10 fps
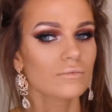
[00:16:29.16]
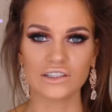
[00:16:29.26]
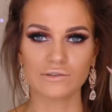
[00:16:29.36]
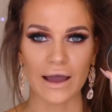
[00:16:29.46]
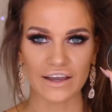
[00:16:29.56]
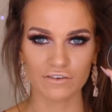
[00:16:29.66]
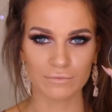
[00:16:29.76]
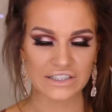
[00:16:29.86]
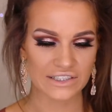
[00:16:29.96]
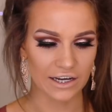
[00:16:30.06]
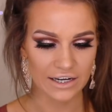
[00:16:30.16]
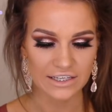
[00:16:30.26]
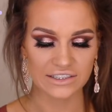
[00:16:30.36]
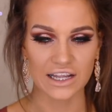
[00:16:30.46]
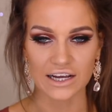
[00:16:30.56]
This MAC Give Me Sun
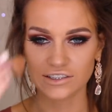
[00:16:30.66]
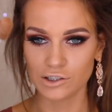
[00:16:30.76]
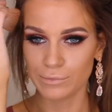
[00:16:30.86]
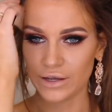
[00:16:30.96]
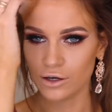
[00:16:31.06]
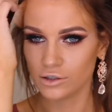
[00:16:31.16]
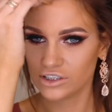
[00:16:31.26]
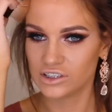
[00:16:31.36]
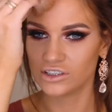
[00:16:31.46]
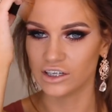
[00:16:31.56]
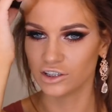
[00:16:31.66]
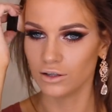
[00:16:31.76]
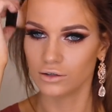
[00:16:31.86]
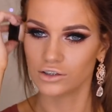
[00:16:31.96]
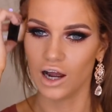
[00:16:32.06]
has lasted me such a
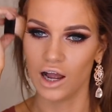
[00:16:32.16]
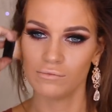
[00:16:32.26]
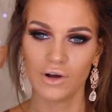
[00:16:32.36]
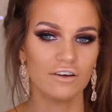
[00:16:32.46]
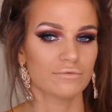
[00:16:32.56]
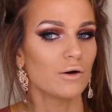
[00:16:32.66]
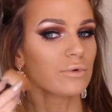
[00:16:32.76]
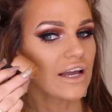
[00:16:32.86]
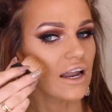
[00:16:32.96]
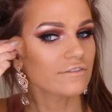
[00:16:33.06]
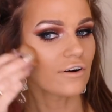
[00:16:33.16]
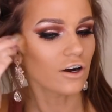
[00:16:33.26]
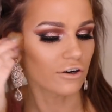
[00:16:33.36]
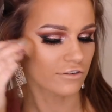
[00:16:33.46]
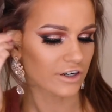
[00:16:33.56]
long time. I've probably had it
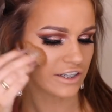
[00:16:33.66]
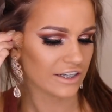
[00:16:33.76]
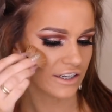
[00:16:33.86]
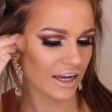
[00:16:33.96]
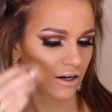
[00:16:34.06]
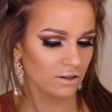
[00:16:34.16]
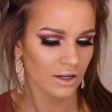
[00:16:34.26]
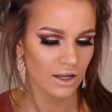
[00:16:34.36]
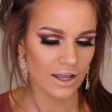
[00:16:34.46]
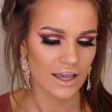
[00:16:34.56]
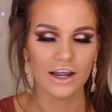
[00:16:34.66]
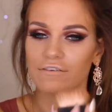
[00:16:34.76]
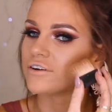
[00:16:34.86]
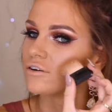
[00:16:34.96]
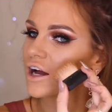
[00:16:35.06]
for over a year now, and
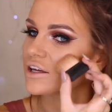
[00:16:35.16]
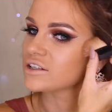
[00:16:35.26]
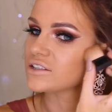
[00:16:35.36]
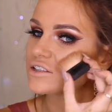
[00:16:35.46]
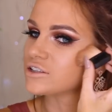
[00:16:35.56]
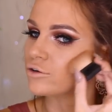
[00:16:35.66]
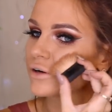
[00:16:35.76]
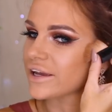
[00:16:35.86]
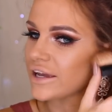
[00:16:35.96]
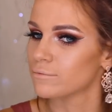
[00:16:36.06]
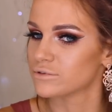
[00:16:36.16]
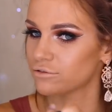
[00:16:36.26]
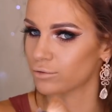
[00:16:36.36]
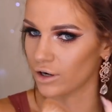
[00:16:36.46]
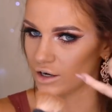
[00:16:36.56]
I feel like there's still heaps
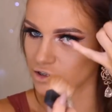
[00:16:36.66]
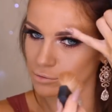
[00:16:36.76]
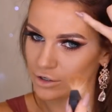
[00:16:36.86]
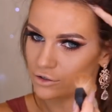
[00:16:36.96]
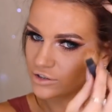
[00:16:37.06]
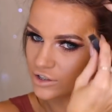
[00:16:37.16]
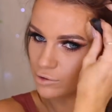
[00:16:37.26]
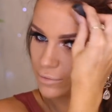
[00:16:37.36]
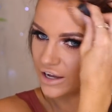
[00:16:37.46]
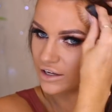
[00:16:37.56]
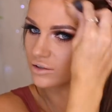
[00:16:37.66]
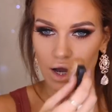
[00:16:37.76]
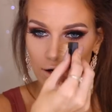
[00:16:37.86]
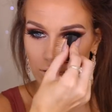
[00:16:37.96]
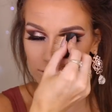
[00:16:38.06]
of product to be used in the pan.
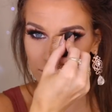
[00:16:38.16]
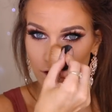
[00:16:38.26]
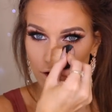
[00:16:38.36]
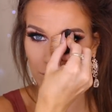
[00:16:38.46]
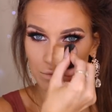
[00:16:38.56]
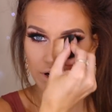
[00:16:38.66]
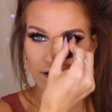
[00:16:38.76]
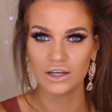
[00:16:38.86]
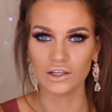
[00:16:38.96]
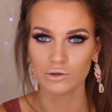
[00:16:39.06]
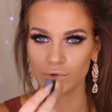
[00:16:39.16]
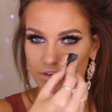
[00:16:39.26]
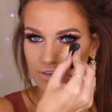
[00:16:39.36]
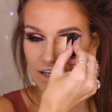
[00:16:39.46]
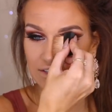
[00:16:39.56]
I also bring a little bit
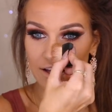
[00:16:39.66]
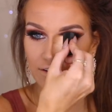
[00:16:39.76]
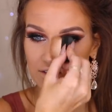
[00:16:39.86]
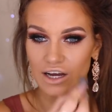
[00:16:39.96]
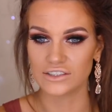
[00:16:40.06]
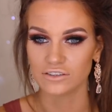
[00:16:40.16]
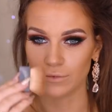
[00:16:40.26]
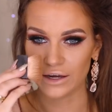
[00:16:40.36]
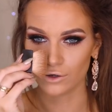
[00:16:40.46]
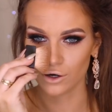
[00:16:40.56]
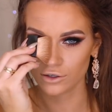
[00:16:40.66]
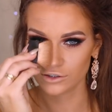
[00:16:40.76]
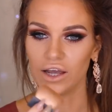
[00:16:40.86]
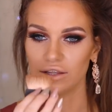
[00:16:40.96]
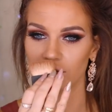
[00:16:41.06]
of that down the sides of my
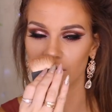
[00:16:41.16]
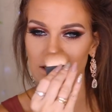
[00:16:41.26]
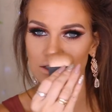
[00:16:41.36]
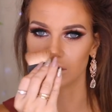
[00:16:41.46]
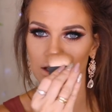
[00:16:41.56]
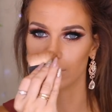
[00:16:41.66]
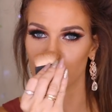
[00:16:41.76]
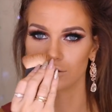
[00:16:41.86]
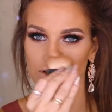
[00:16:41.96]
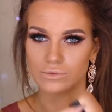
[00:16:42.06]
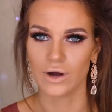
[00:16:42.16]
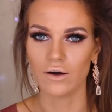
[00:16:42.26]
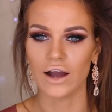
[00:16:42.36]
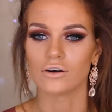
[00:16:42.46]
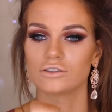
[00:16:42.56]
nose and then underneath my nose as
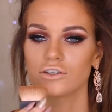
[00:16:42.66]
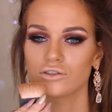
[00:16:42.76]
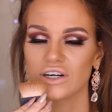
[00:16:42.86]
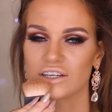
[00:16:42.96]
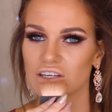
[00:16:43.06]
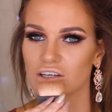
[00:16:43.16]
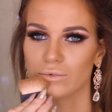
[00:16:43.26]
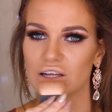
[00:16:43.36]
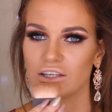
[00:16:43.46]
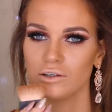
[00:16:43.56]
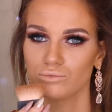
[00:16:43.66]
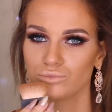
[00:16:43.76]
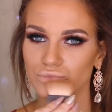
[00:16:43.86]
well. I also do it underneath my lip.